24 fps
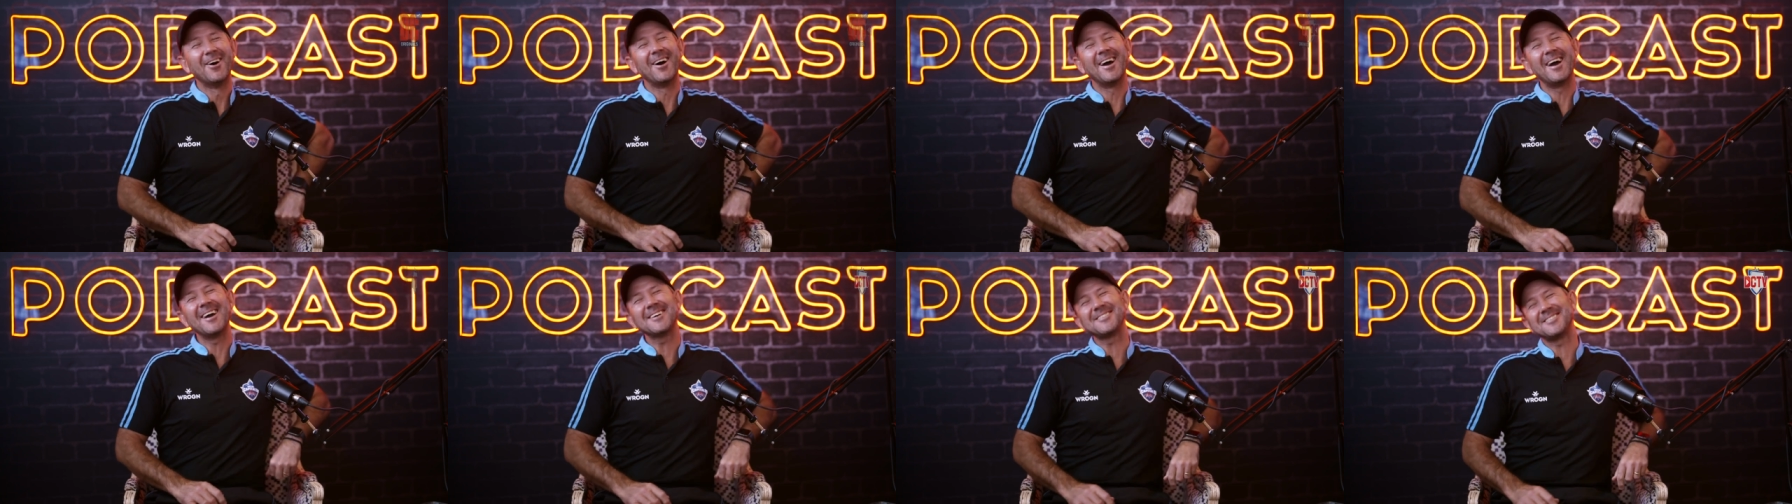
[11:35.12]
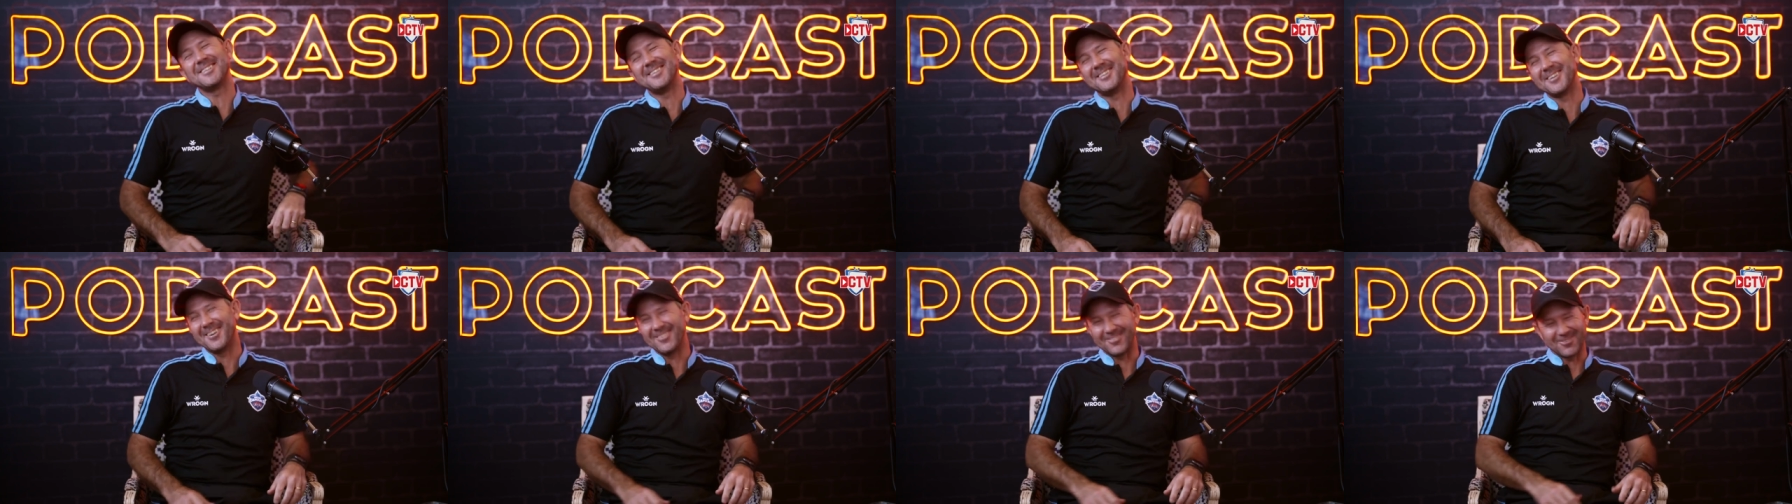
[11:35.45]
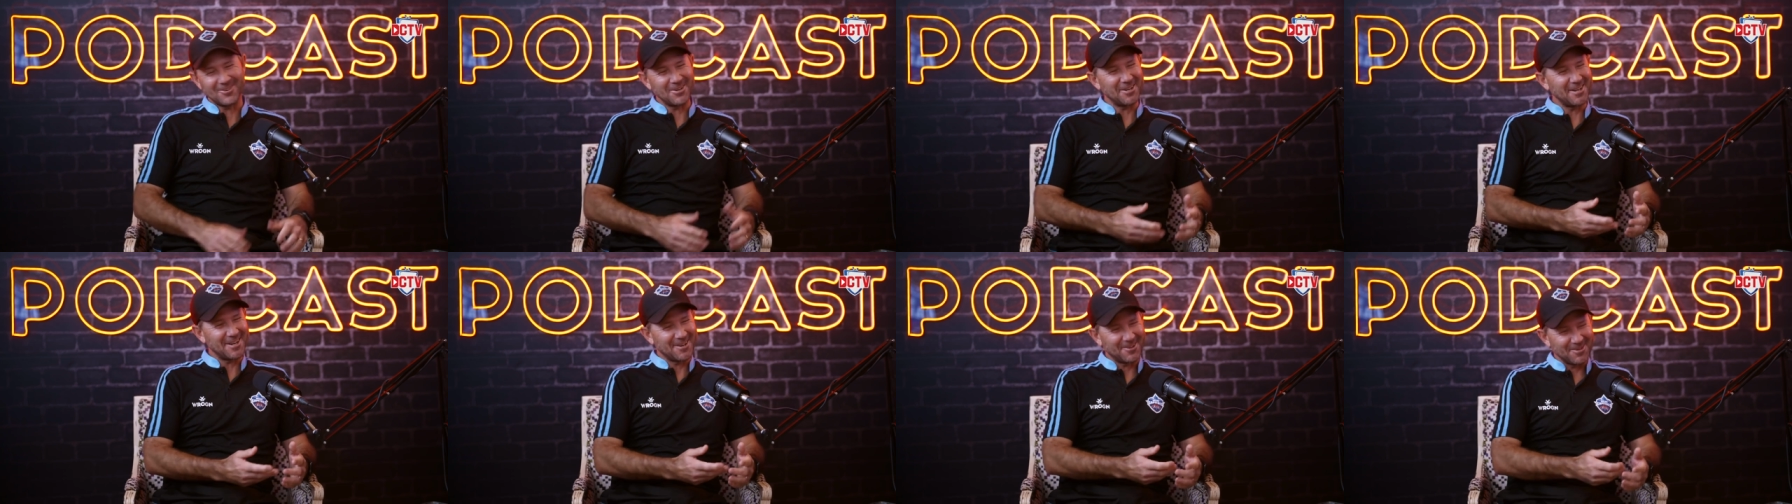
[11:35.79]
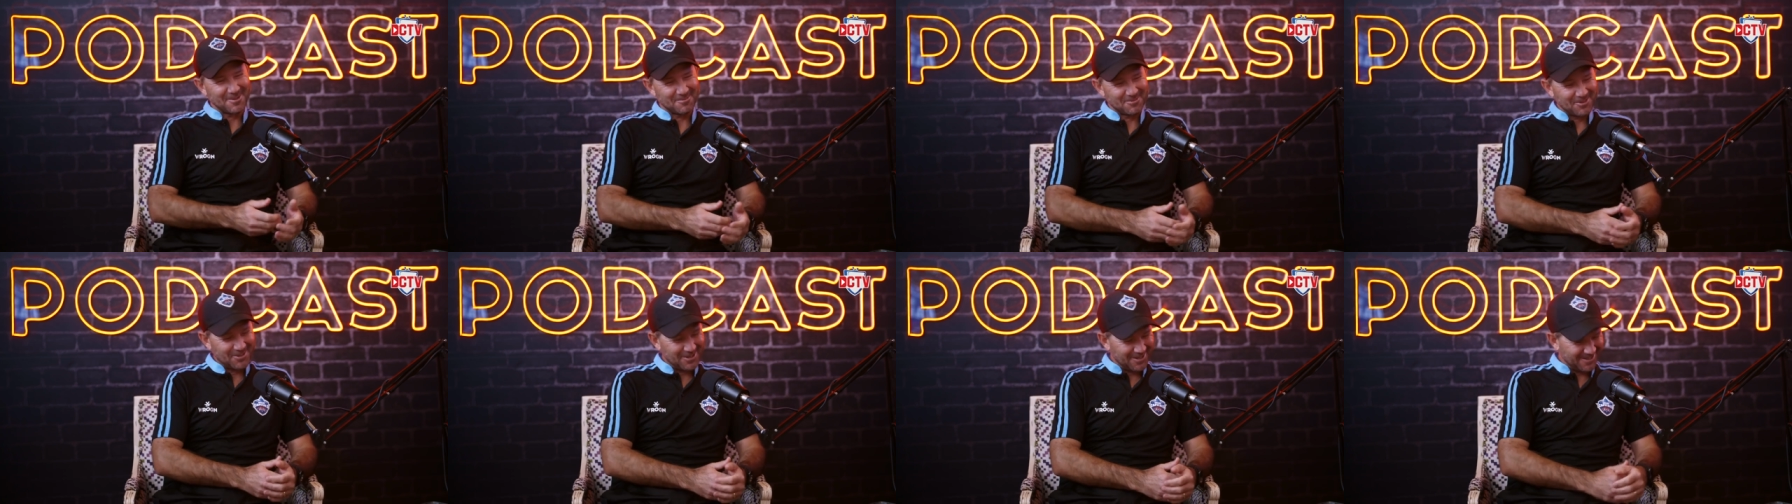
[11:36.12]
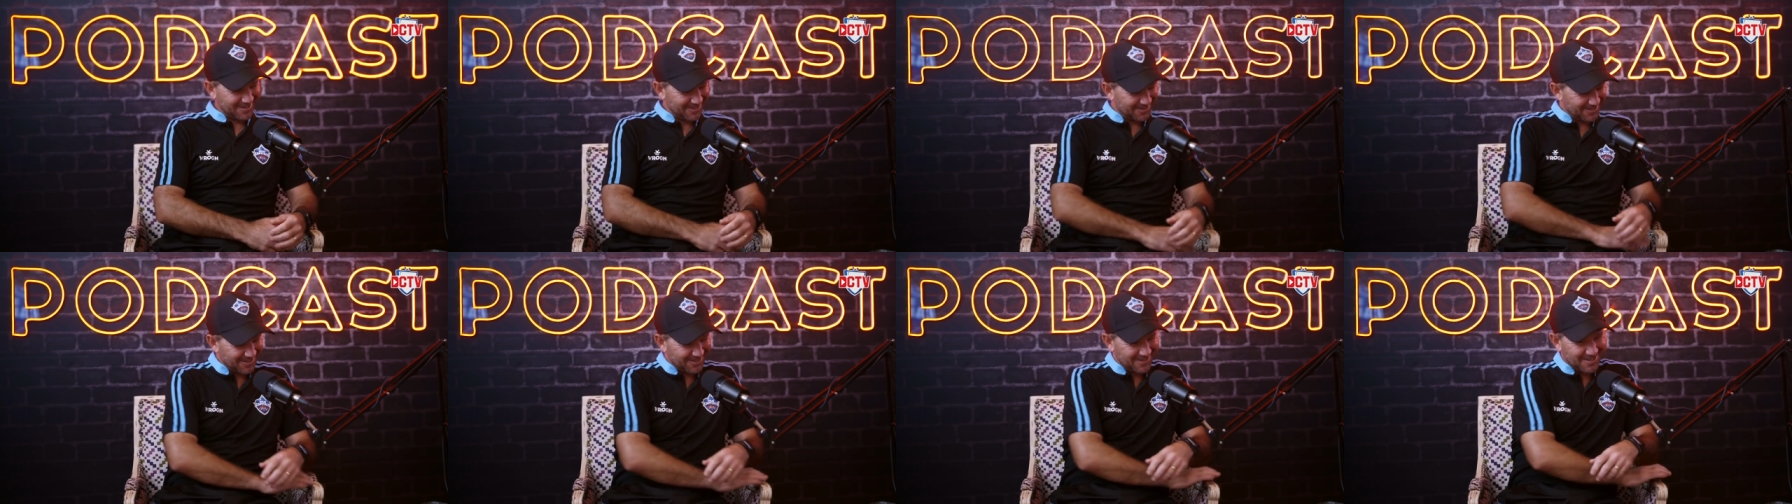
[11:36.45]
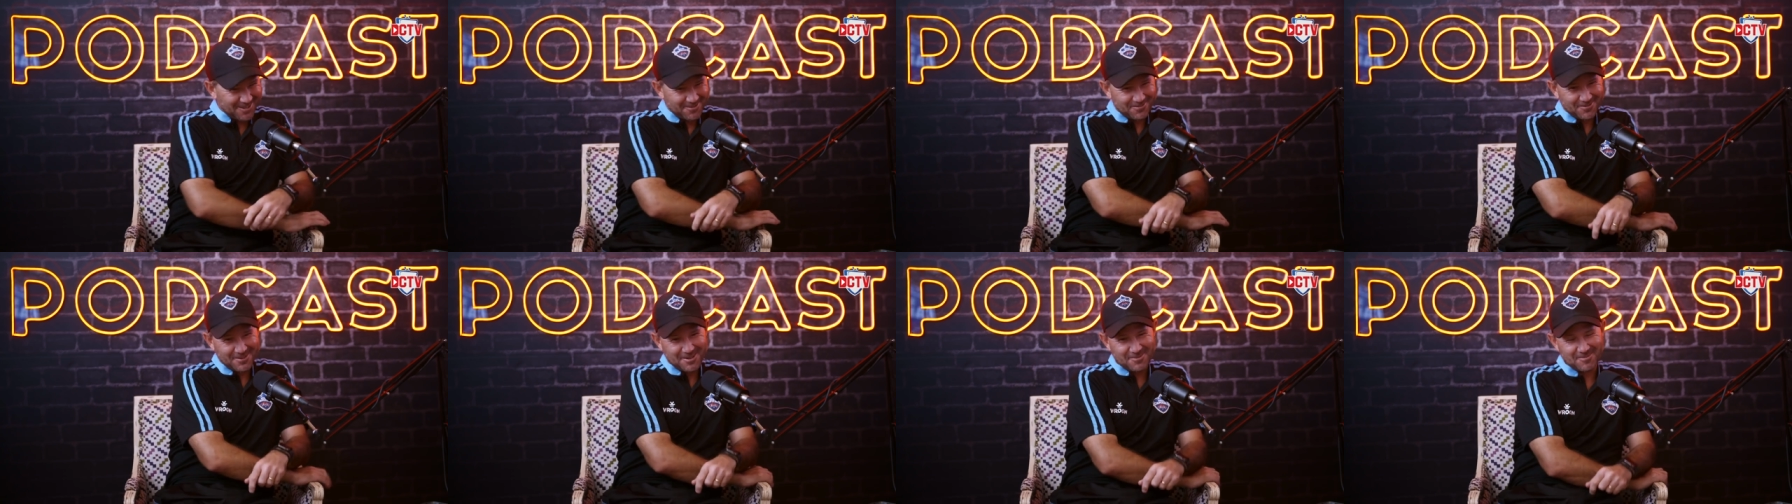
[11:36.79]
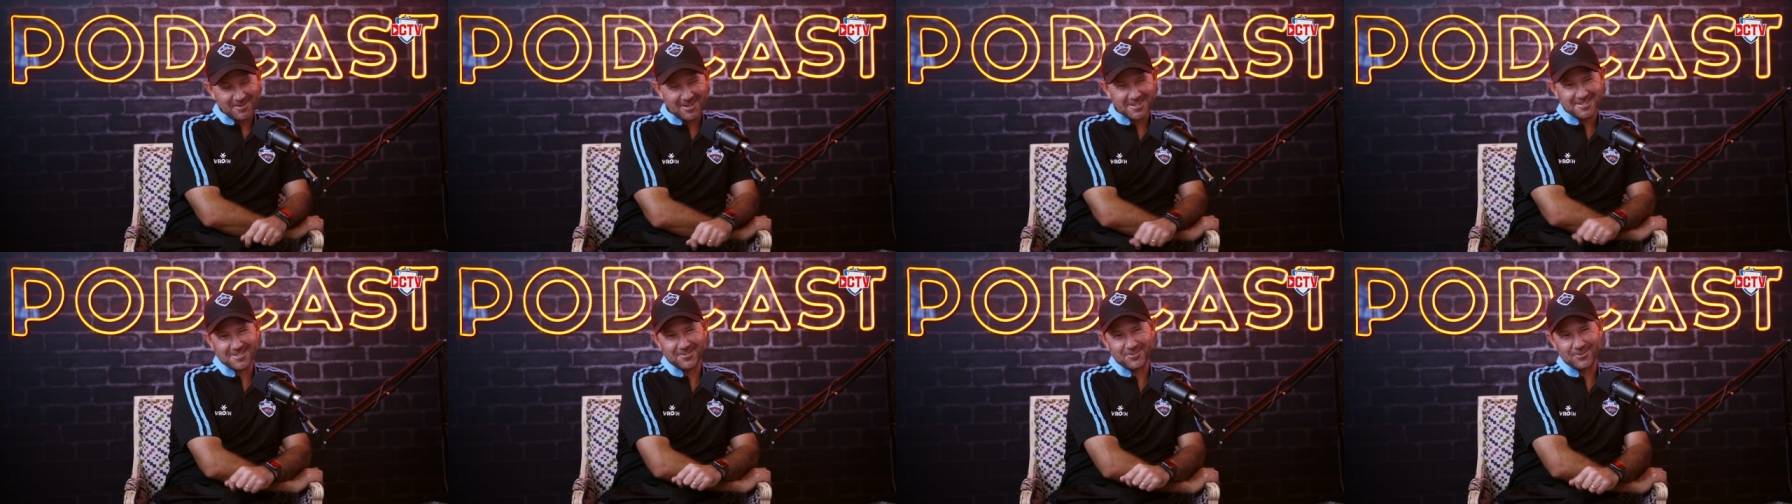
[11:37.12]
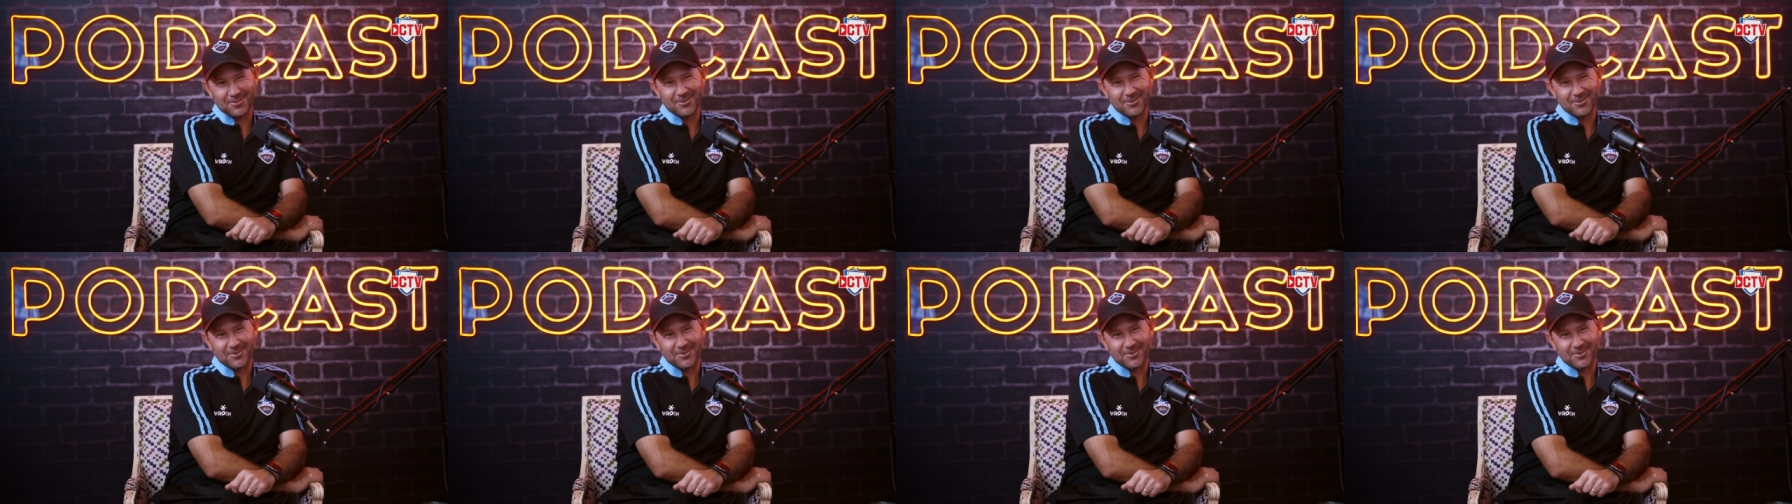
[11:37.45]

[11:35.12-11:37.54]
I actually don't. Well, you know what I'm like. I, I, don't very much.